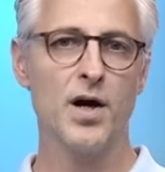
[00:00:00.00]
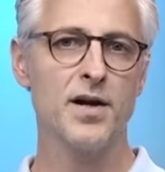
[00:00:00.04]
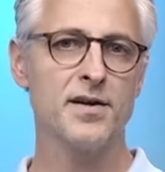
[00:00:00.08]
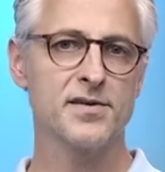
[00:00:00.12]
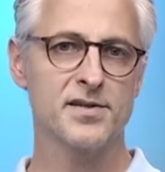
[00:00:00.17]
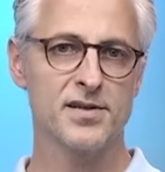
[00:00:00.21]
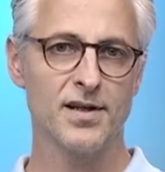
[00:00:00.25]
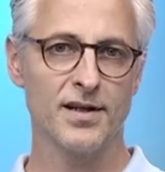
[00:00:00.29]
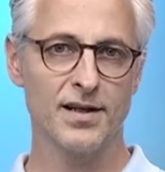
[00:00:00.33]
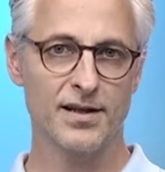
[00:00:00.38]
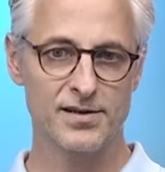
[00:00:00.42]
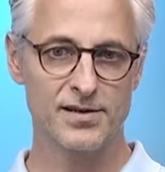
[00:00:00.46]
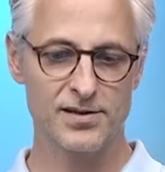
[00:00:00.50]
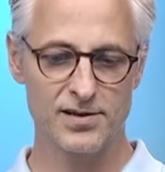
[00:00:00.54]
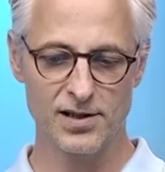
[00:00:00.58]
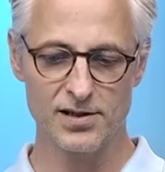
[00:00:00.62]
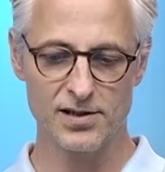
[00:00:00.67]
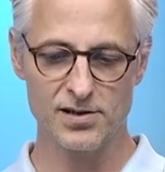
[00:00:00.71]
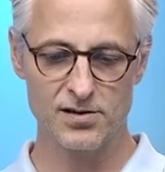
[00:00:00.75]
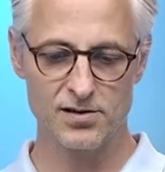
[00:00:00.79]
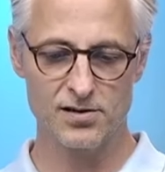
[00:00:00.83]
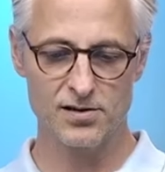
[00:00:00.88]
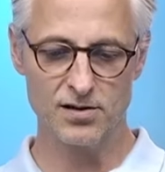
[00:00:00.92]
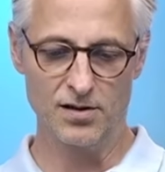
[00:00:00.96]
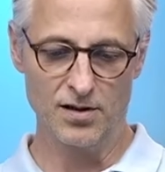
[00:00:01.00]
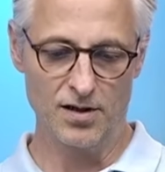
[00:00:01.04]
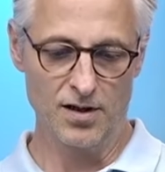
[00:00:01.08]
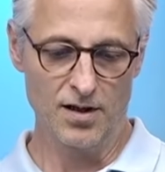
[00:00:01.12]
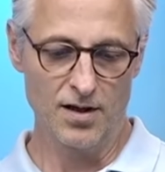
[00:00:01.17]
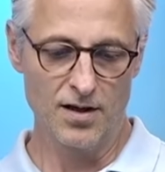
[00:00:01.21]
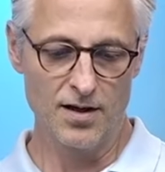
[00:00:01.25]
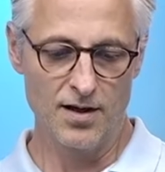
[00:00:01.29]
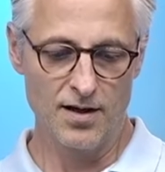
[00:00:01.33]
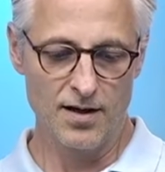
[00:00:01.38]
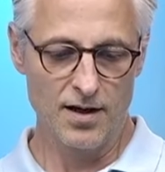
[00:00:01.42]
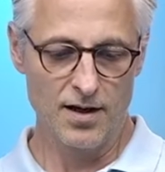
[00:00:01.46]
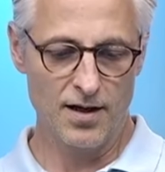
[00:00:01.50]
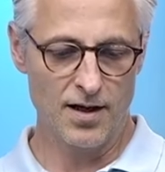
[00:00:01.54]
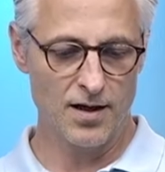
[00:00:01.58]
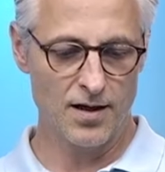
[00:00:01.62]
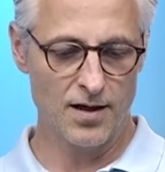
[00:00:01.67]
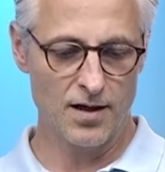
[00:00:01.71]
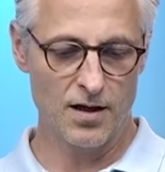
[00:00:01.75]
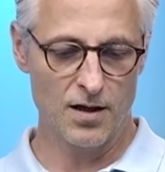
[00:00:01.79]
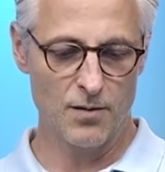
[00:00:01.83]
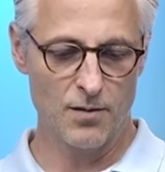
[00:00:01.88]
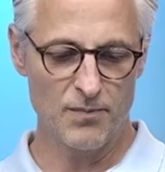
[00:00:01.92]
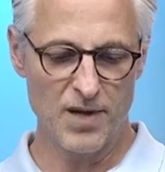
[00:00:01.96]
does it exist?
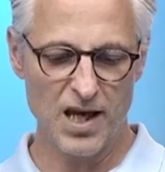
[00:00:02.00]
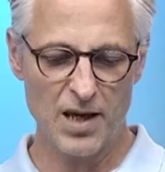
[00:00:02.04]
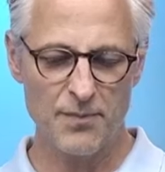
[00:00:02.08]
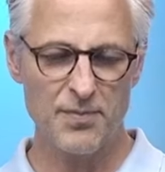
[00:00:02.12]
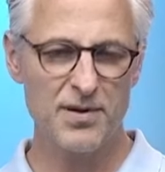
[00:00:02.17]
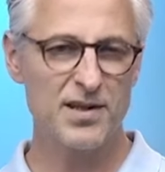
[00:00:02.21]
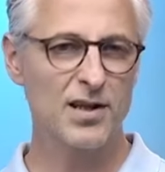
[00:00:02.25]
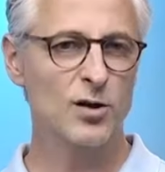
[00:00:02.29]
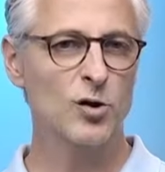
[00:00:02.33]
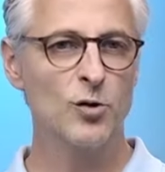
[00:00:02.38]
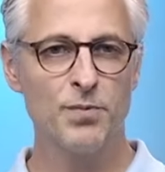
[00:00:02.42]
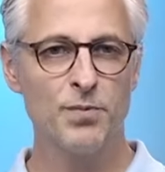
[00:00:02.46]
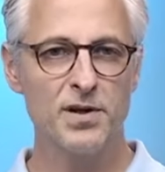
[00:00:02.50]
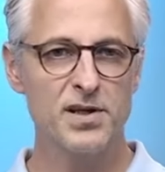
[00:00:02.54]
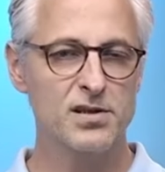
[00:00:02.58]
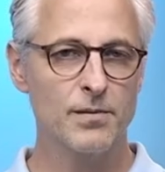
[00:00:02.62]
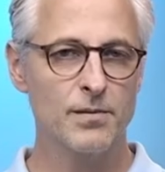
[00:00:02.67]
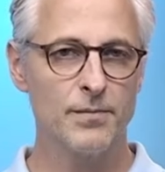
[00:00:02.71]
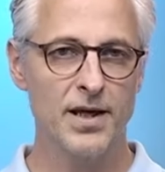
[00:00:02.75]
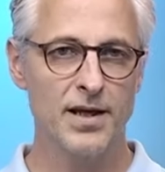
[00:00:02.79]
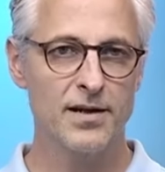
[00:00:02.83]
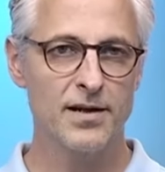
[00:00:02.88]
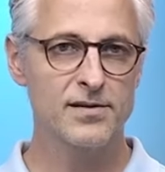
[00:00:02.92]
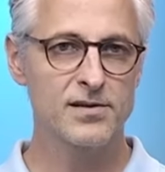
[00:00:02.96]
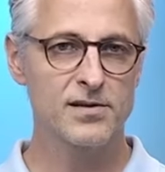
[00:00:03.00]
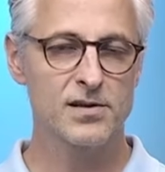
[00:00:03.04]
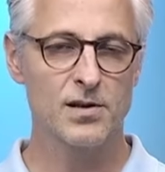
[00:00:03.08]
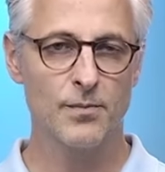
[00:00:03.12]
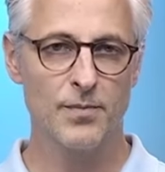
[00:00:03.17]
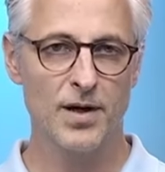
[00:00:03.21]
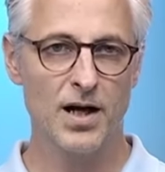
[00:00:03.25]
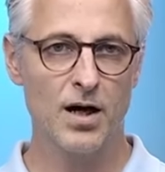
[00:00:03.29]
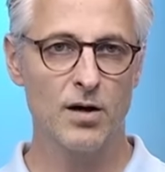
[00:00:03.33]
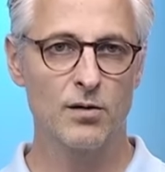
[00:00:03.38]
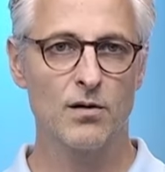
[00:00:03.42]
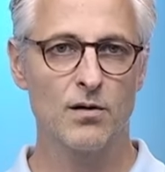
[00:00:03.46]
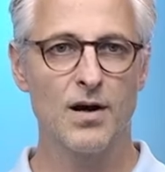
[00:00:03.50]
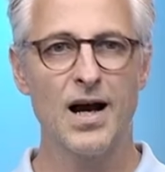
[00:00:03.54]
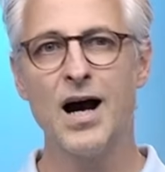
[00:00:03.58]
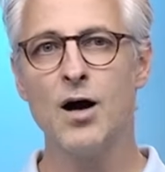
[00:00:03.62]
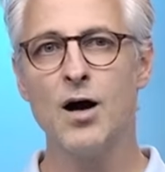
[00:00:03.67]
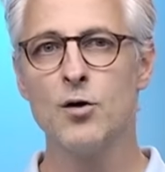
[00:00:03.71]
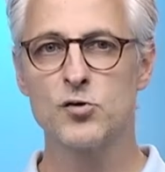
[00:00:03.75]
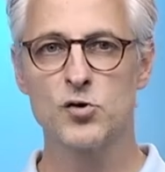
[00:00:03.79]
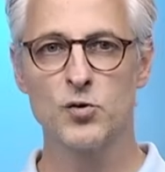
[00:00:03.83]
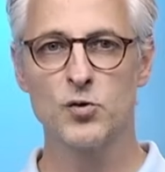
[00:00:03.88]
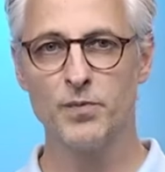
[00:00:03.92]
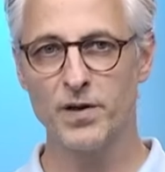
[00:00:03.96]
Maybe there could be some hints about
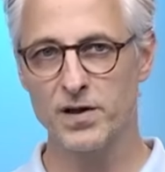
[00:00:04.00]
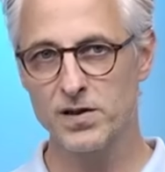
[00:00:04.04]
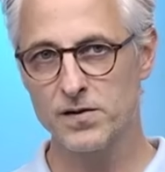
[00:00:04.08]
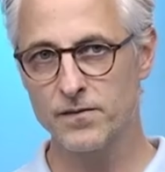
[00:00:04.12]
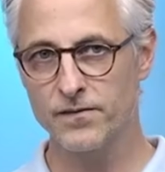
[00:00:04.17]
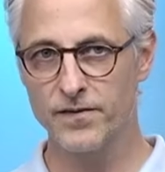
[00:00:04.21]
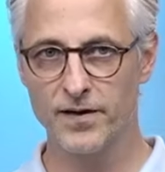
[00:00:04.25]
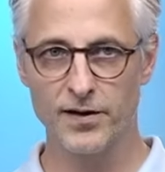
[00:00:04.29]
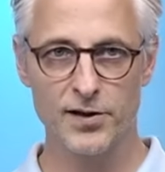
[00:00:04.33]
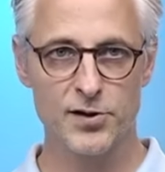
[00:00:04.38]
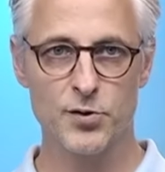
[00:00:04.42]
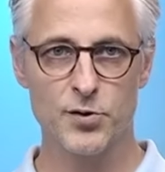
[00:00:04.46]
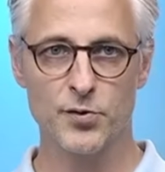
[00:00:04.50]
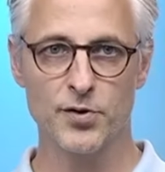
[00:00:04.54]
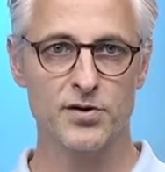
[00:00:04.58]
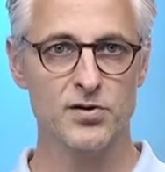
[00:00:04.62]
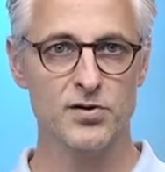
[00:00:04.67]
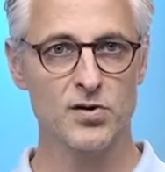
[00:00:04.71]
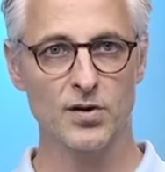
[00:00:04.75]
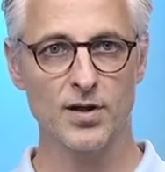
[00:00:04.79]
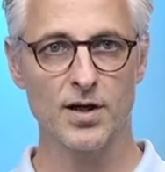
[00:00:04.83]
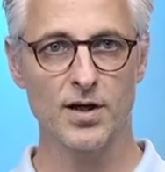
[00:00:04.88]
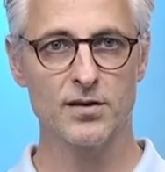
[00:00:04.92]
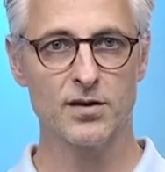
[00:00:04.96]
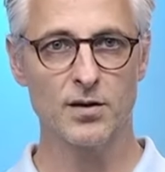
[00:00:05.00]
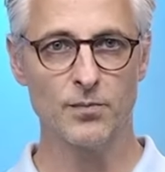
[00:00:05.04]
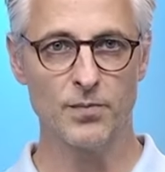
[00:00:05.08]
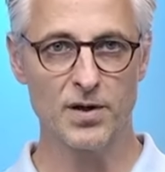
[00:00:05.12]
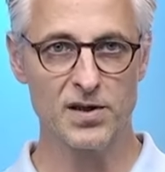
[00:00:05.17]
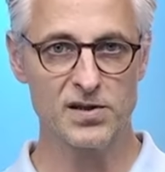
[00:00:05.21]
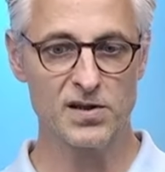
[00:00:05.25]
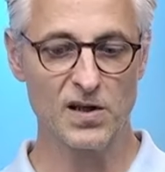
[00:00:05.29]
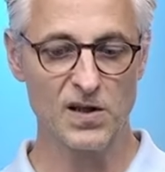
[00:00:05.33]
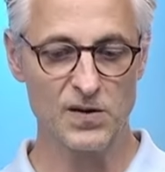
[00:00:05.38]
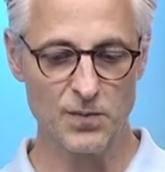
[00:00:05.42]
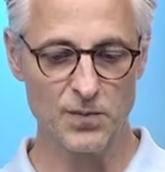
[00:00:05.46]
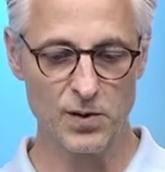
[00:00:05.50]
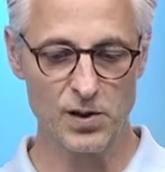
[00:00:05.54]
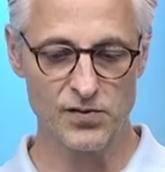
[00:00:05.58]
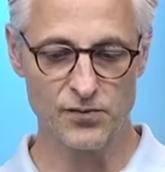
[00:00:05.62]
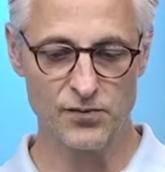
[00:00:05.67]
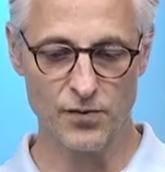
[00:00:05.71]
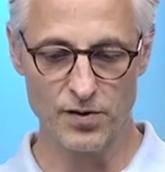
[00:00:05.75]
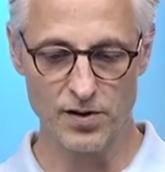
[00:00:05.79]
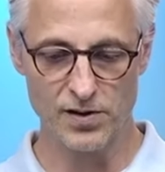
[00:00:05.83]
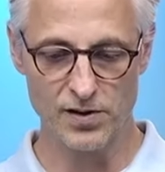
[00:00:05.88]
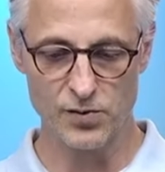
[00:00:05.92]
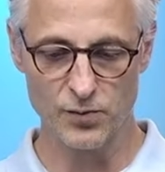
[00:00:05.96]
how to best filter it to get the best experience
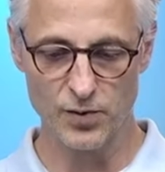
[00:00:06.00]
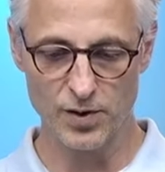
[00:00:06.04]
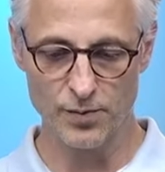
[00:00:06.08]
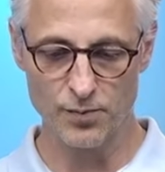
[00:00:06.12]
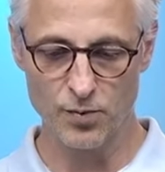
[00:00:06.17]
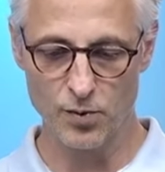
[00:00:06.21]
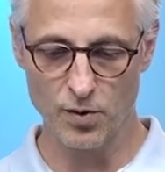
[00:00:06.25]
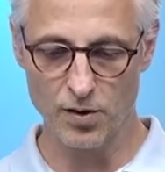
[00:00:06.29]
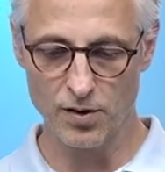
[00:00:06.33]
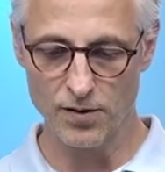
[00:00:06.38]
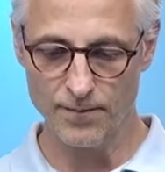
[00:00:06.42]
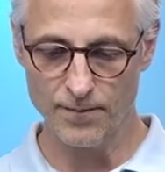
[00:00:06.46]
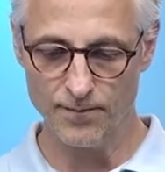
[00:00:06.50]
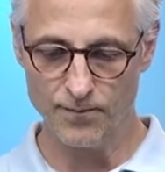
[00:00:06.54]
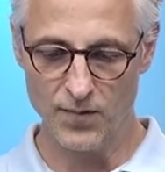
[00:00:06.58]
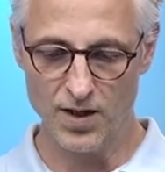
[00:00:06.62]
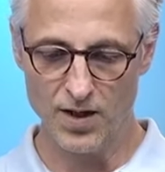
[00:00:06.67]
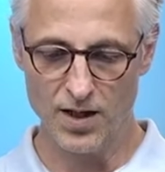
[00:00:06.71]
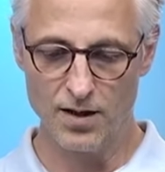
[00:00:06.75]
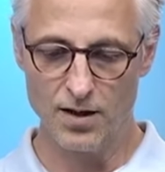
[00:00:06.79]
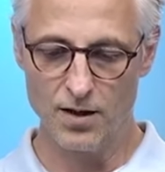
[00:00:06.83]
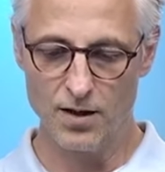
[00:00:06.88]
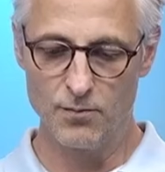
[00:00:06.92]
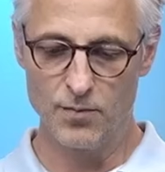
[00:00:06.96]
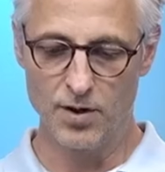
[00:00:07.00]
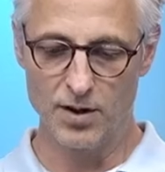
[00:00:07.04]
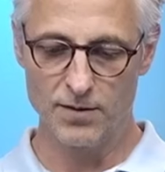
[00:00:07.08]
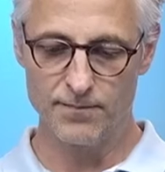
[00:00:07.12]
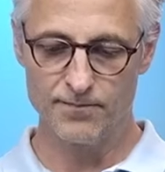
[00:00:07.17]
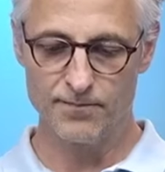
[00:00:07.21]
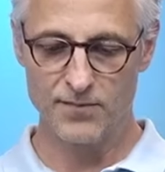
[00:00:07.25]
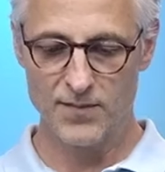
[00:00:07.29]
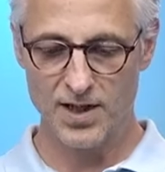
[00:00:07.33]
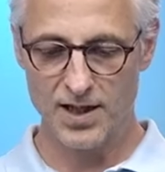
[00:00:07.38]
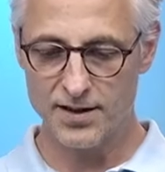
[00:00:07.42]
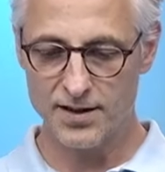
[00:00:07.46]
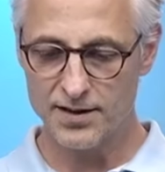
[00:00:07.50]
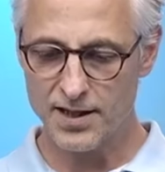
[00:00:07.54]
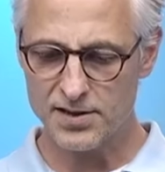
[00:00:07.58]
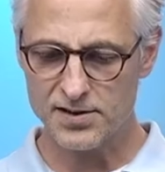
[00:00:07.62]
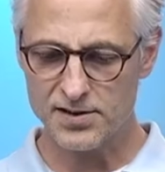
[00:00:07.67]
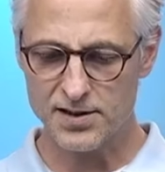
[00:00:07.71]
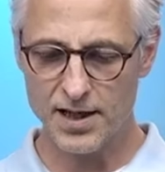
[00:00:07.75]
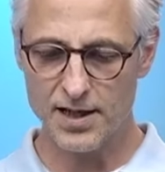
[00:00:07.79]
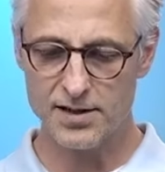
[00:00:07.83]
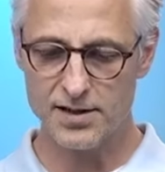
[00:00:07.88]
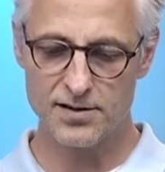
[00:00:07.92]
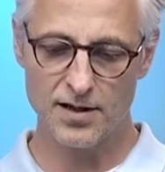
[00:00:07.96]
with this report. But in this
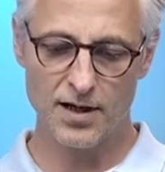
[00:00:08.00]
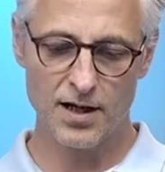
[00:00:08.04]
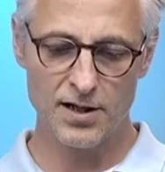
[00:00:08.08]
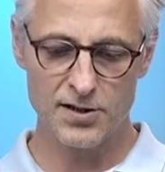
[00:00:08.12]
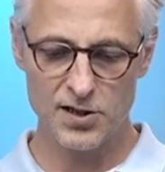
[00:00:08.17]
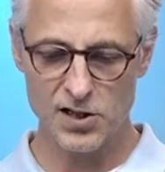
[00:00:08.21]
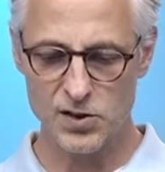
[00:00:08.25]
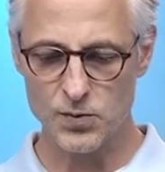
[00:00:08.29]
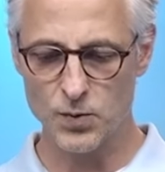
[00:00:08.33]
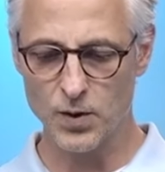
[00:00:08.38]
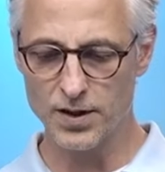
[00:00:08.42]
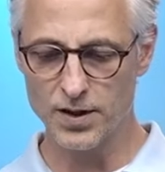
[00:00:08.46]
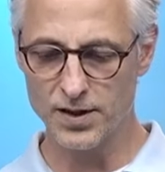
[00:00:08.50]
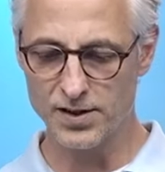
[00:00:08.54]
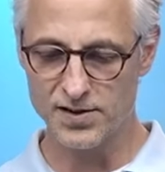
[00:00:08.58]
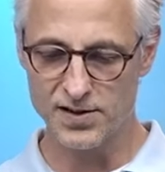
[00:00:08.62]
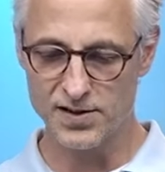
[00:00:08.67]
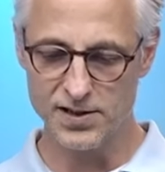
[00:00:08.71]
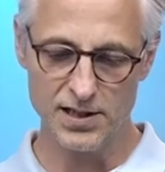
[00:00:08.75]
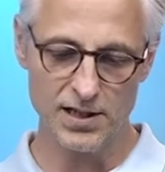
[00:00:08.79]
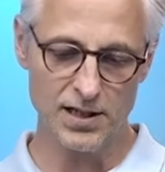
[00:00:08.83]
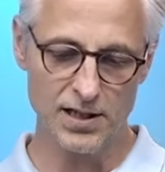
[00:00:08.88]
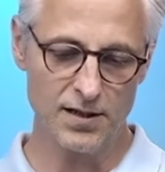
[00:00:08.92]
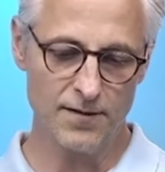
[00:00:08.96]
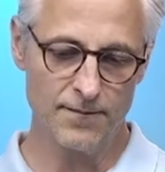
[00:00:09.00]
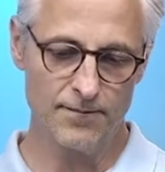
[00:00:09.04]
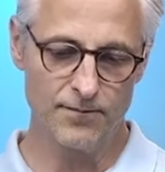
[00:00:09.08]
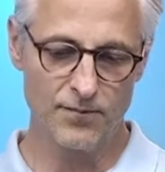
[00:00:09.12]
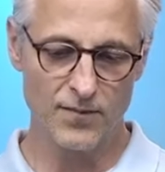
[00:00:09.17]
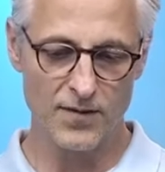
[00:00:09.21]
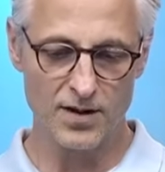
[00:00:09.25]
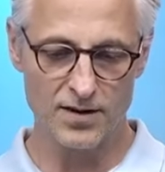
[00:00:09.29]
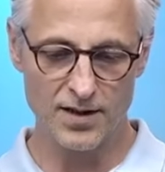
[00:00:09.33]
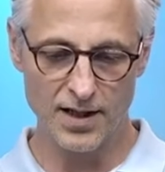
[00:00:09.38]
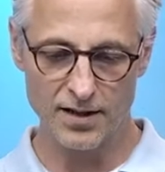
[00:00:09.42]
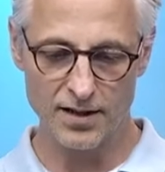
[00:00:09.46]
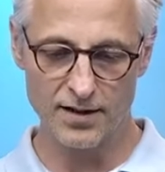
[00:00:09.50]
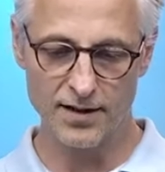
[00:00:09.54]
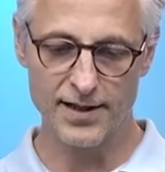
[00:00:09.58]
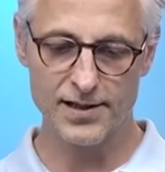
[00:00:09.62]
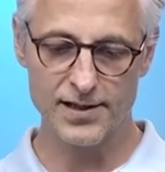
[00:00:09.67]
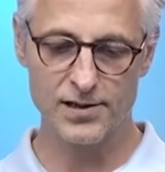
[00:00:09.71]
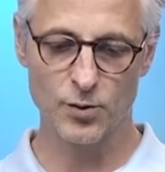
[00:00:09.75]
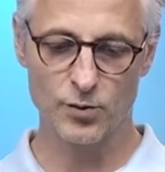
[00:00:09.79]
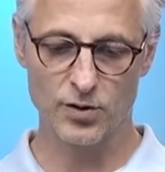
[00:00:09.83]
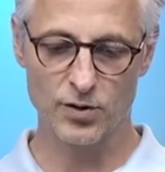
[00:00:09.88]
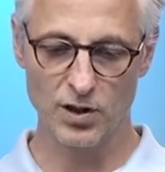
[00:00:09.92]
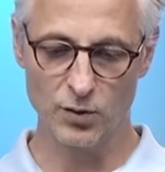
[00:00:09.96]
case, I just want to see that
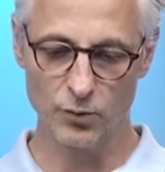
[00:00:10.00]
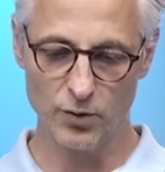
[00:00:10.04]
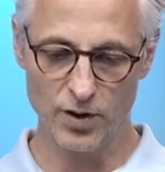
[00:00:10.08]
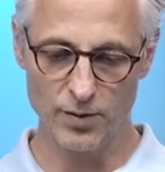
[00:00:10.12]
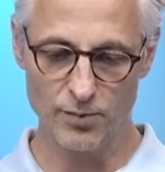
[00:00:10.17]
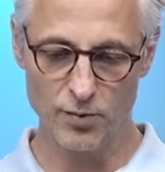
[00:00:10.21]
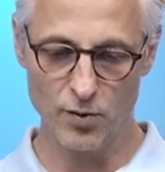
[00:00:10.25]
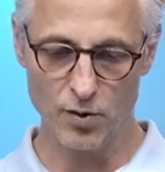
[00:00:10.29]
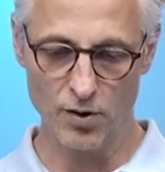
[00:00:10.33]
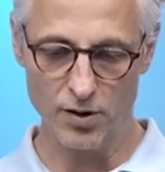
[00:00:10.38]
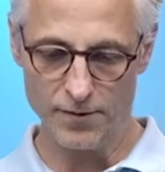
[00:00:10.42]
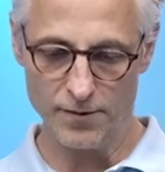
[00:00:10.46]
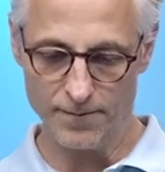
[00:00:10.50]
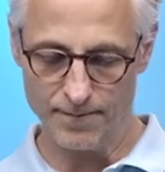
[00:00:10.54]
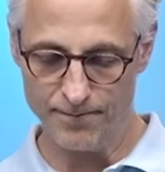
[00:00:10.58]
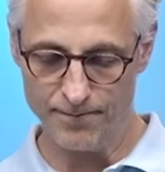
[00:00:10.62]
nice looking report.